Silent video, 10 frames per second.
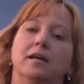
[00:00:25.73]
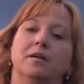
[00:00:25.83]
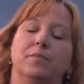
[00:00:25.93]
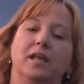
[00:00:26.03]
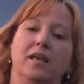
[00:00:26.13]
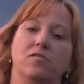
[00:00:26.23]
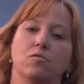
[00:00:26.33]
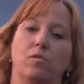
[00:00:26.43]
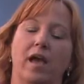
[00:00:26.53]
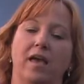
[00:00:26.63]
But either
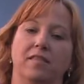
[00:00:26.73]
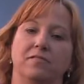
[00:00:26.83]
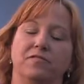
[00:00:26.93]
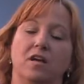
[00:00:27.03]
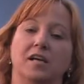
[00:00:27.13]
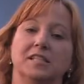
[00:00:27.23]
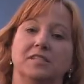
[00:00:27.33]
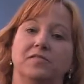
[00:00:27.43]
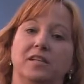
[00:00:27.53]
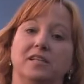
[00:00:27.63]
way, the
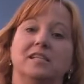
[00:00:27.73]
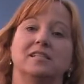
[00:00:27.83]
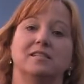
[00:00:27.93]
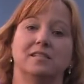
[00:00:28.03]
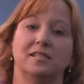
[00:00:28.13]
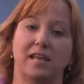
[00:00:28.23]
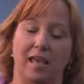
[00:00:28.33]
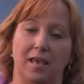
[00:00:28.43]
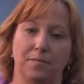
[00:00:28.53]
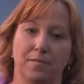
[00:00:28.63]
philosophy is the
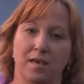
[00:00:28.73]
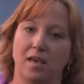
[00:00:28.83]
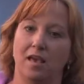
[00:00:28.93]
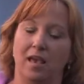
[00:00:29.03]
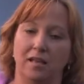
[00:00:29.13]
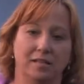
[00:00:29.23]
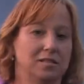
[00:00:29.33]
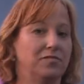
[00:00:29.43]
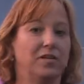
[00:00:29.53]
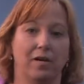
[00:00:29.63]
same and it's
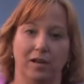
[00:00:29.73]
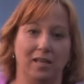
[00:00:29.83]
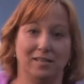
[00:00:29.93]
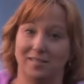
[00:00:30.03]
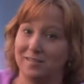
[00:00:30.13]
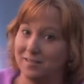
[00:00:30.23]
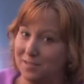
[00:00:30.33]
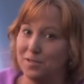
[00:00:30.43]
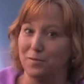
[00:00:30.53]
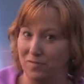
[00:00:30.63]
very easy to
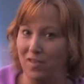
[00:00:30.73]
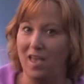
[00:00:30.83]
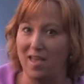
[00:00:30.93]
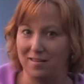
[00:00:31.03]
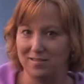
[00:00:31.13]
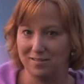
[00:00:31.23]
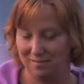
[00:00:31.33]
do in the end.